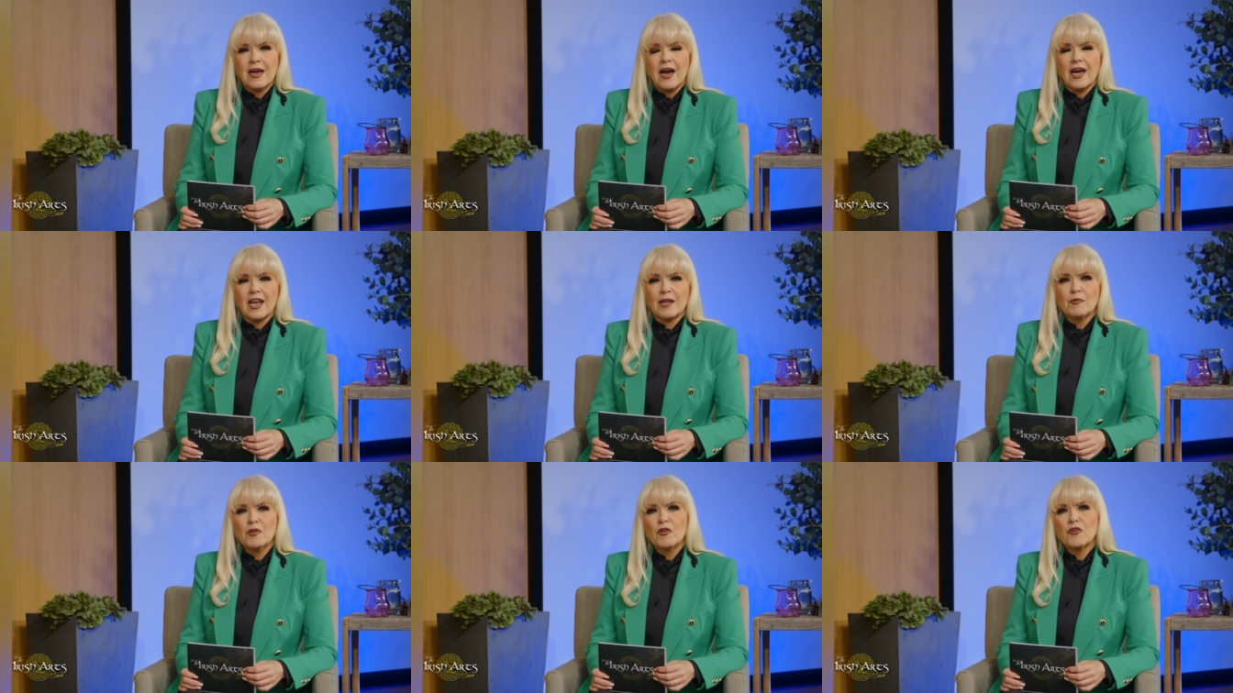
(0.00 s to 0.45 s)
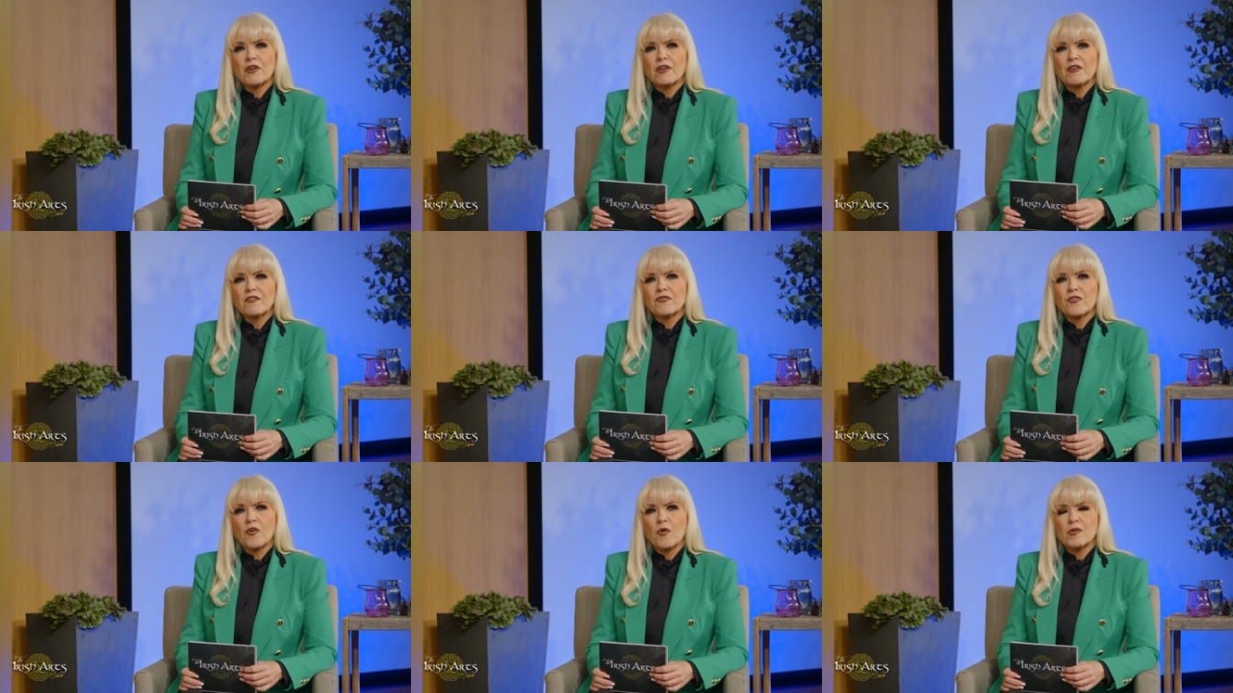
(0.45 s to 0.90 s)
And I'm
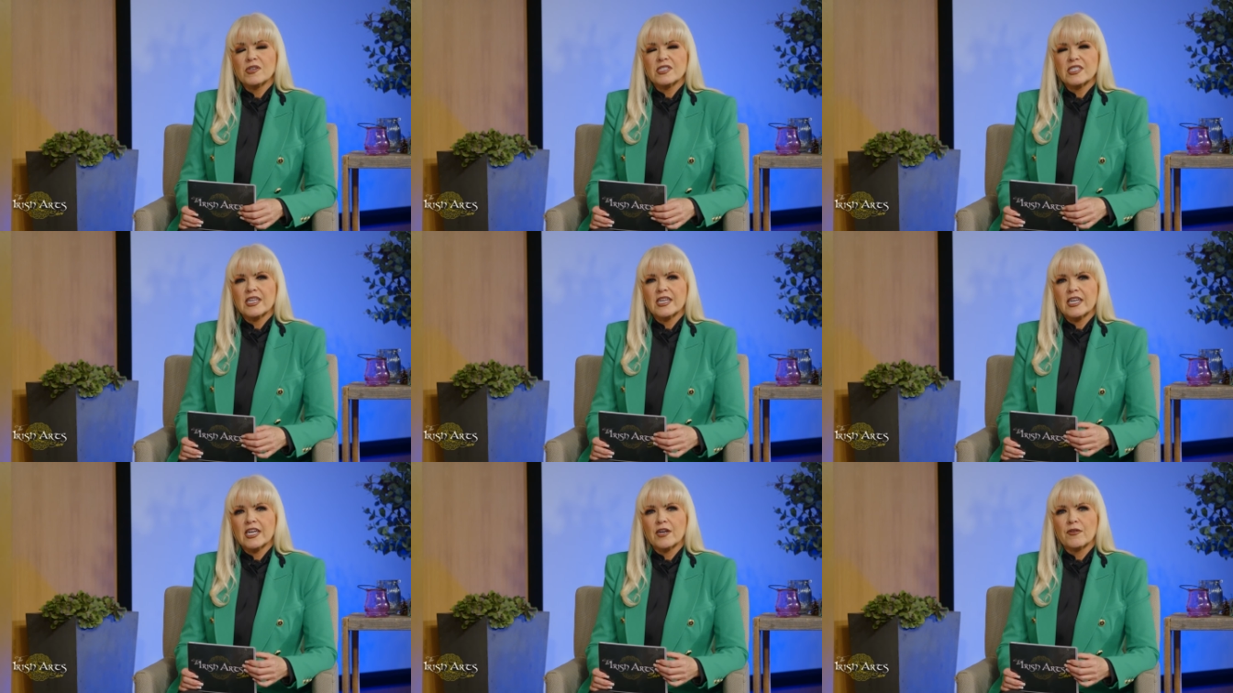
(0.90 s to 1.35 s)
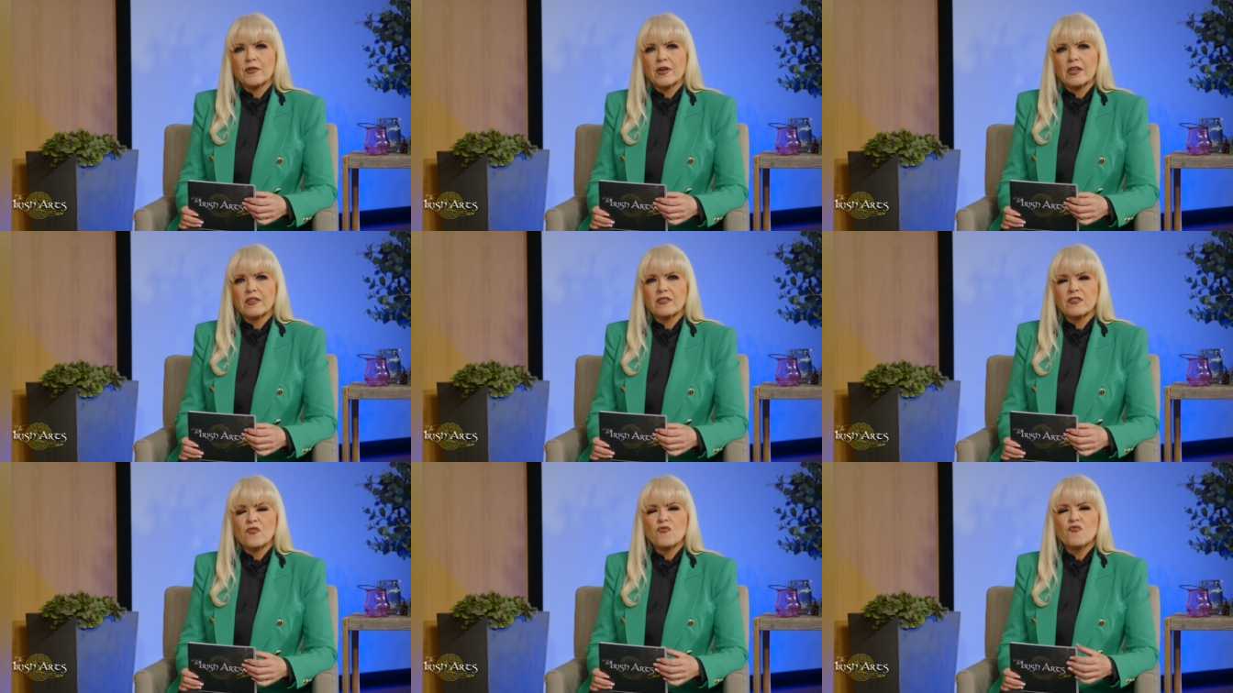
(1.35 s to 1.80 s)
looking forward to
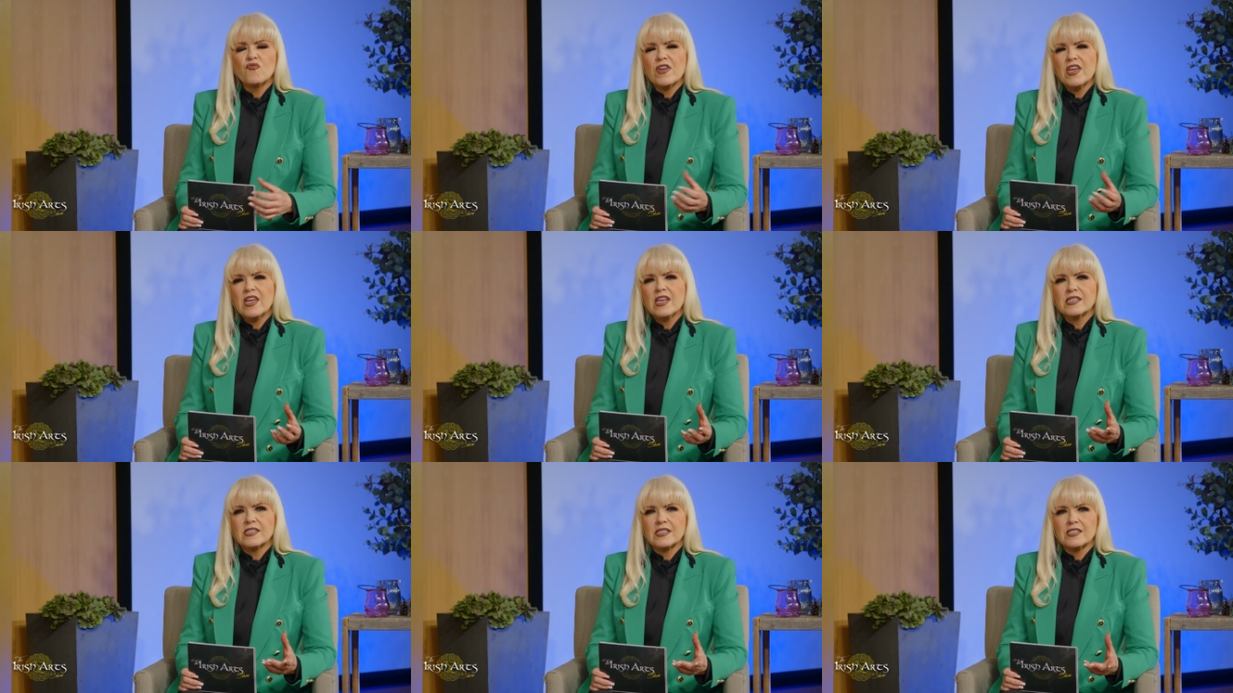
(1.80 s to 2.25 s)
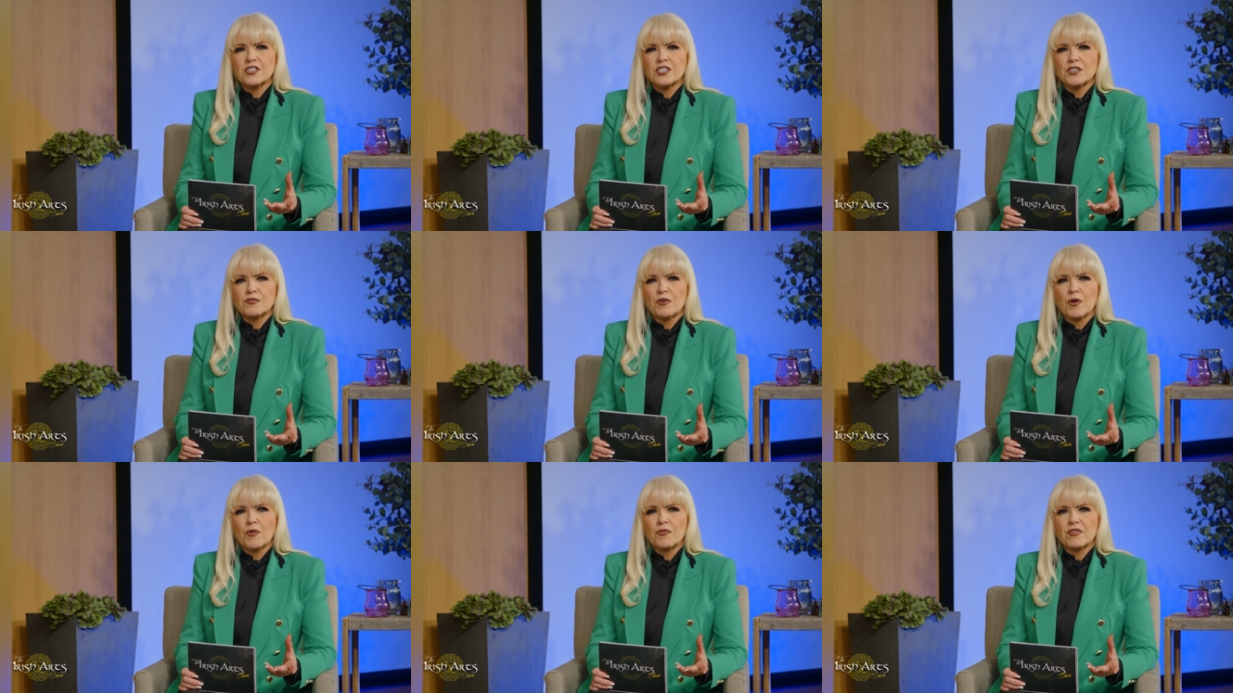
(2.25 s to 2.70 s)
hearing the reason
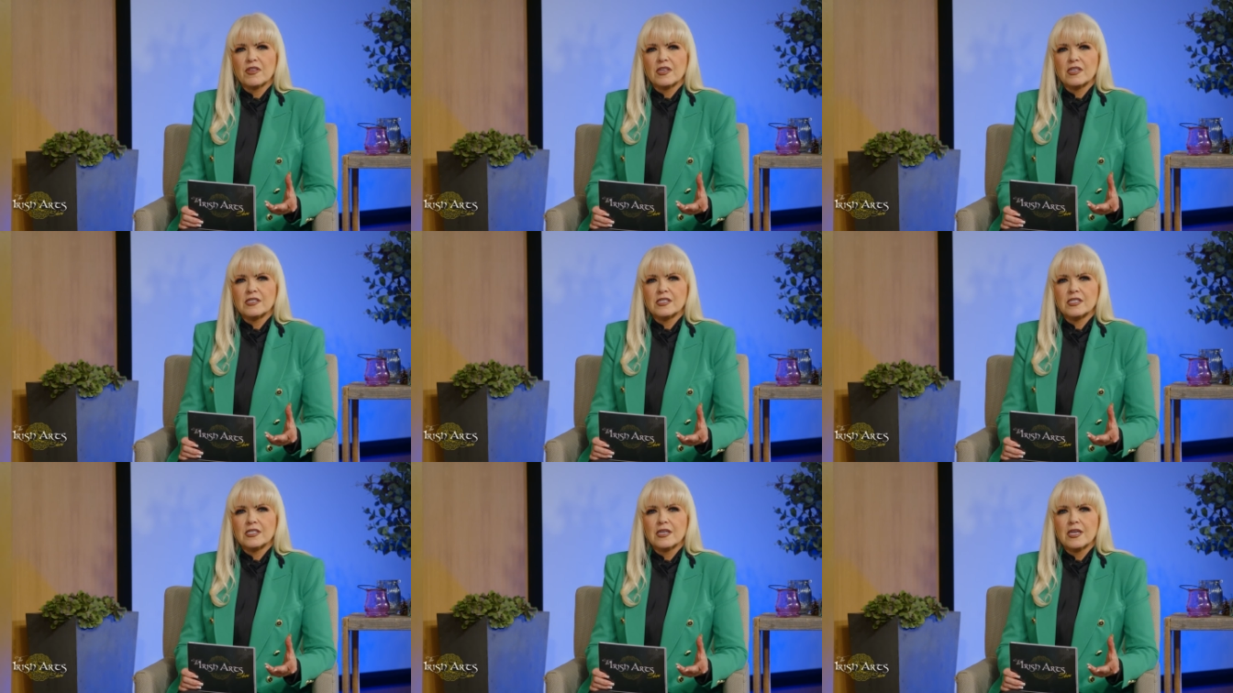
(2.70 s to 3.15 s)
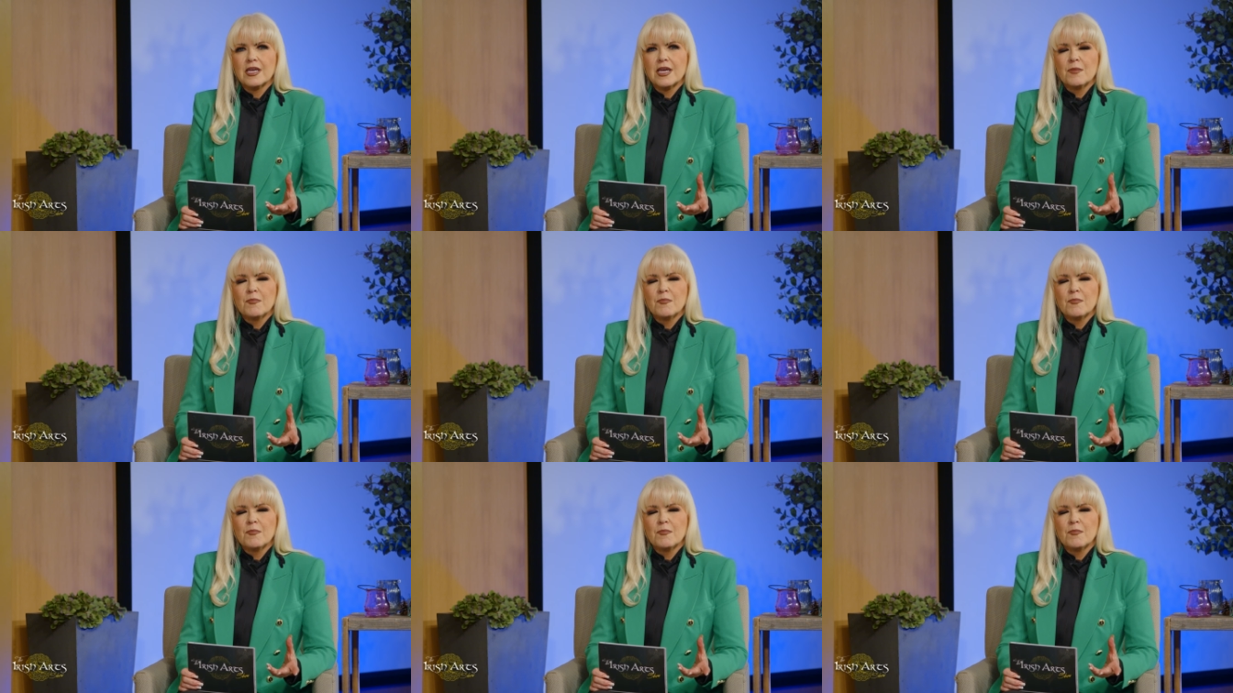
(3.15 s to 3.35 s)
she wrote this,